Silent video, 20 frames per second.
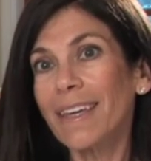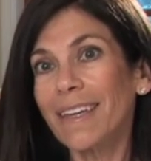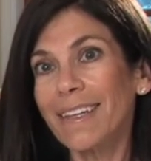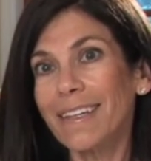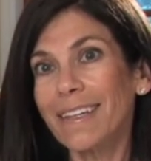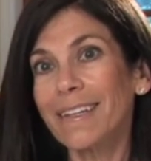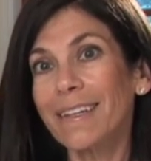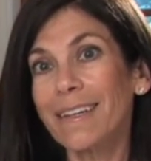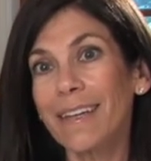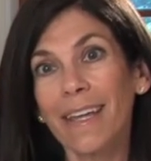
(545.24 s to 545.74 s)

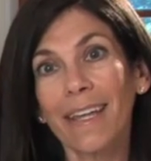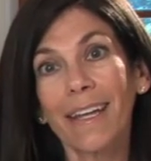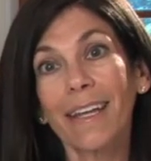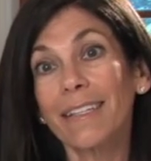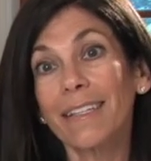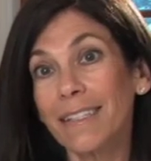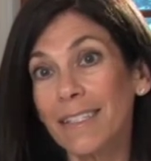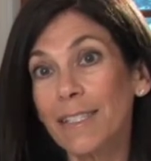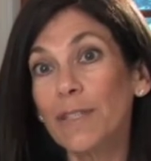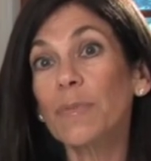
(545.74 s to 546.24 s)
and I
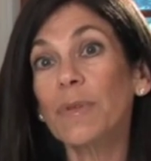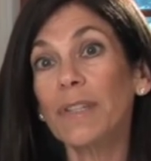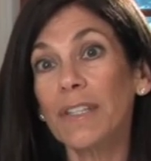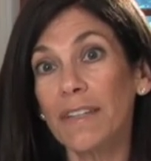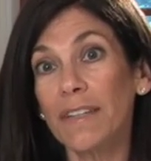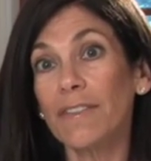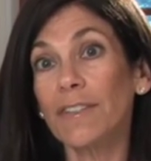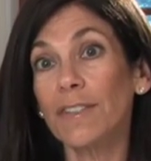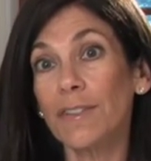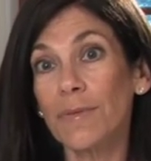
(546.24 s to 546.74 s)
still
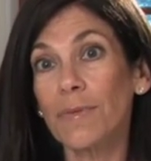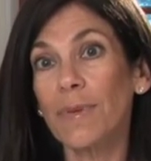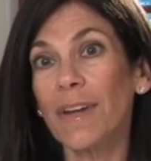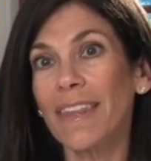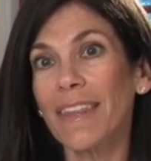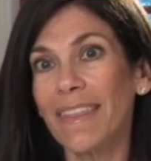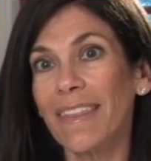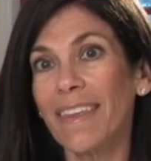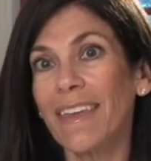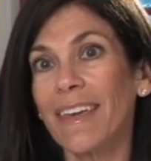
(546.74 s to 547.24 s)
believe it's the
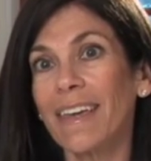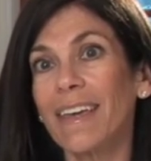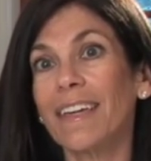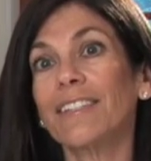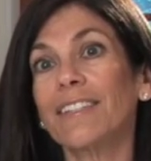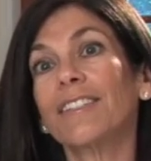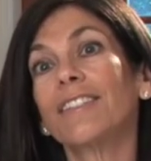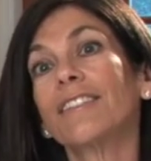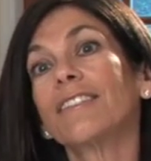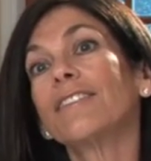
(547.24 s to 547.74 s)
right thing. I
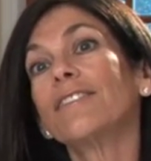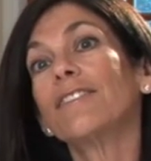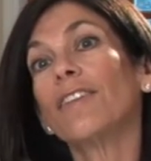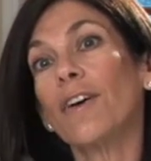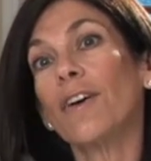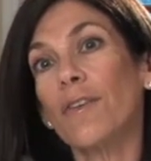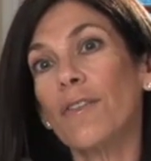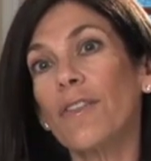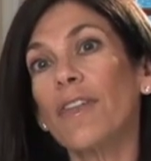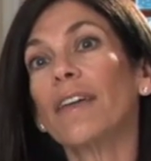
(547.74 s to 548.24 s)
just
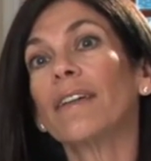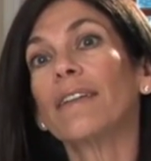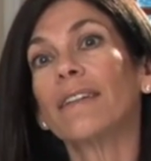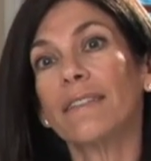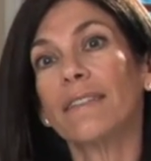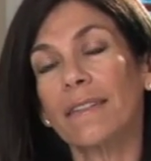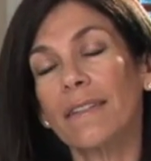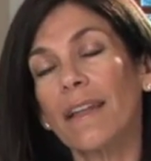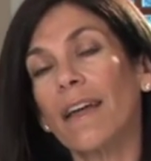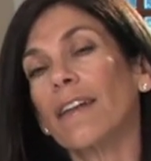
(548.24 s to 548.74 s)
know that
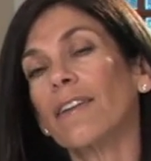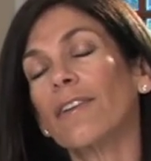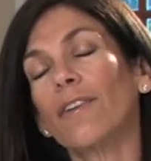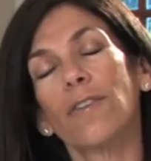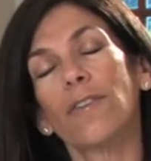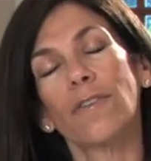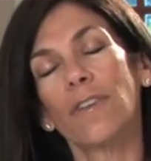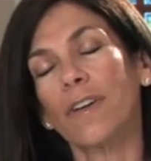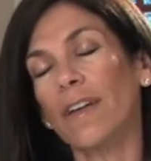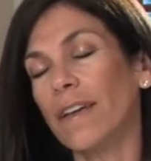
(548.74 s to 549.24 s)
it's not an
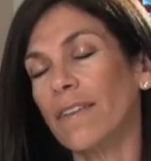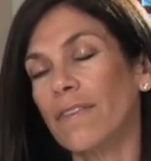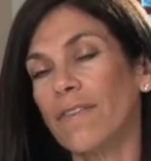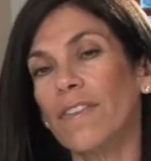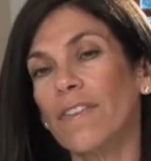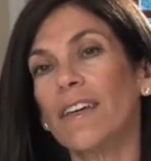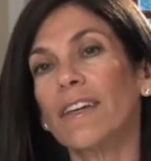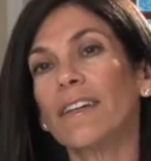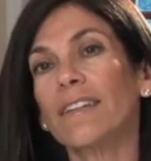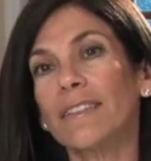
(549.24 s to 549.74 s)
overnight
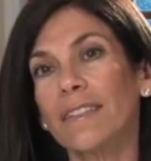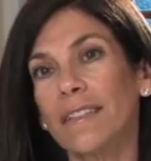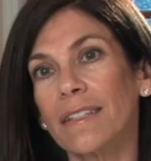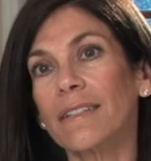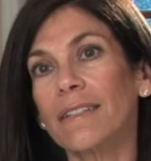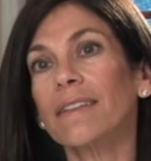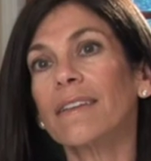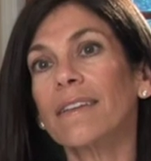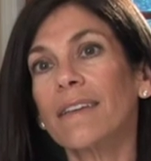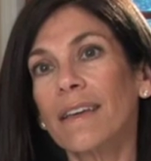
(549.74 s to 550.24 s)
fix,
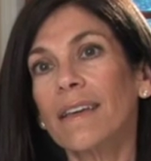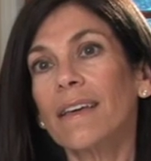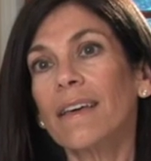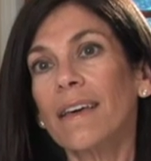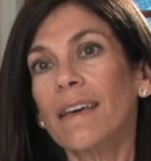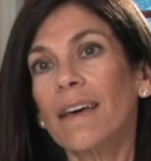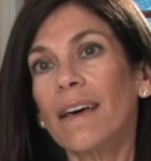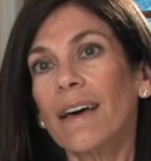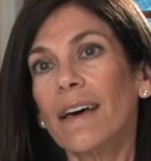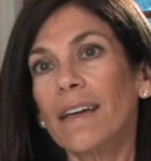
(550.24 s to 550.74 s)
and
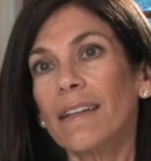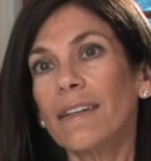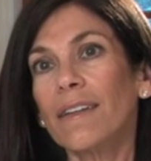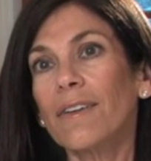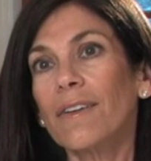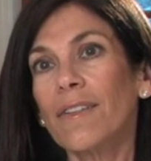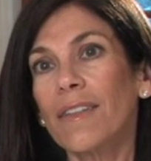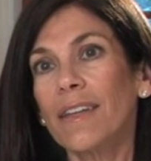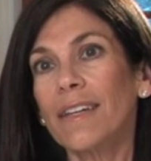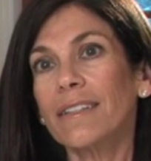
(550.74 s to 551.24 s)
I
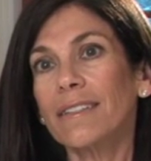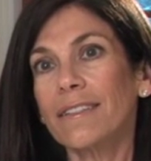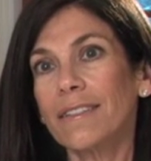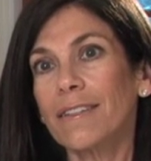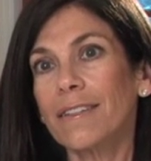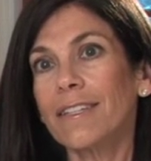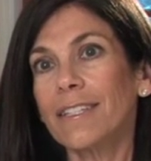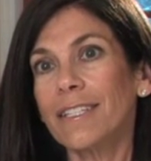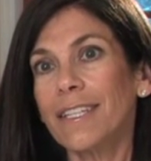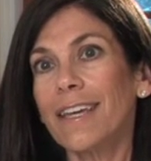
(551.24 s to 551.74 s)
know that it's
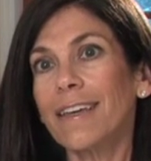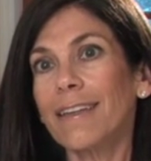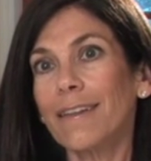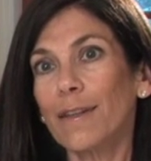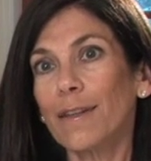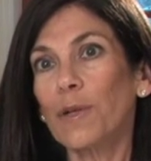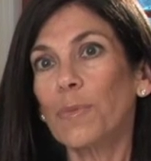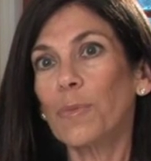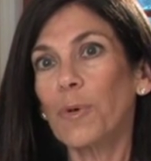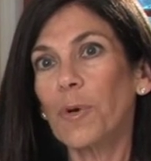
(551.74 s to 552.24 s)
going to take a
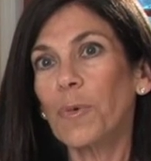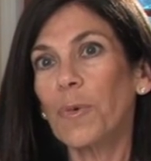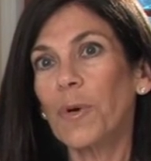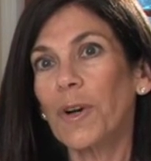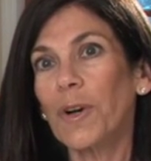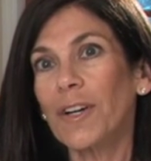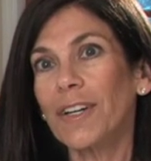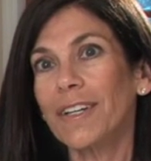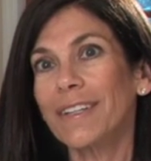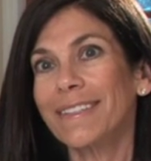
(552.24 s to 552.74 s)
little more
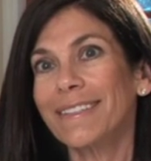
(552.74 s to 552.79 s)
work.